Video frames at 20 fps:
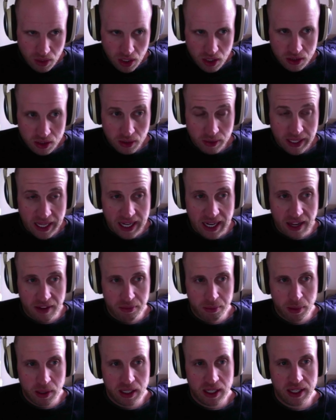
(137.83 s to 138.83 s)
So again,
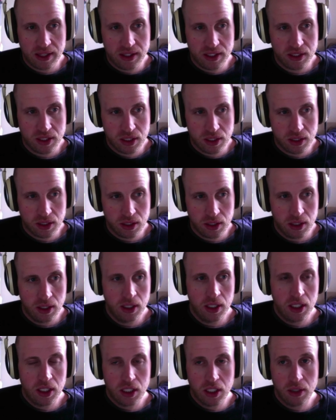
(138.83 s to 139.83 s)
I've put it on this
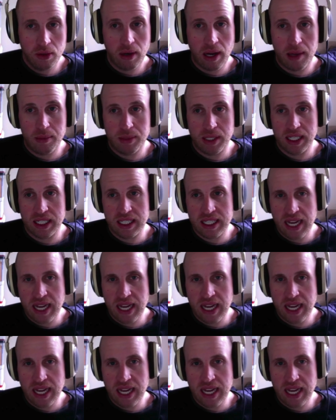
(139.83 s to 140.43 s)
Q object.